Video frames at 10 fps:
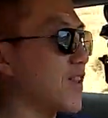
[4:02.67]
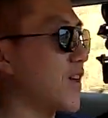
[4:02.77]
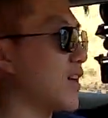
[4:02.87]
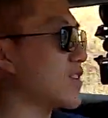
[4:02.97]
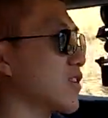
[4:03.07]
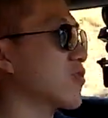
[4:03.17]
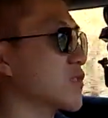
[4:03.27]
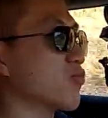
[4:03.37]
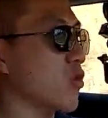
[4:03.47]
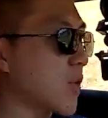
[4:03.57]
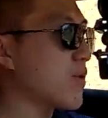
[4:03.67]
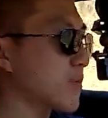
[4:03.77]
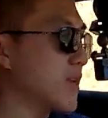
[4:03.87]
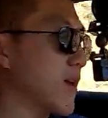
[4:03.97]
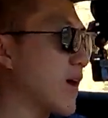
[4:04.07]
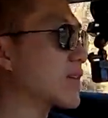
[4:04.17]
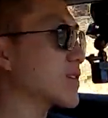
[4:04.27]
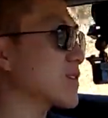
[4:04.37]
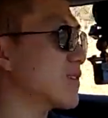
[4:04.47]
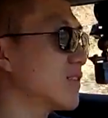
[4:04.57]
the answer is probably
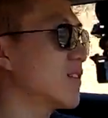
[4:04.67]
yes.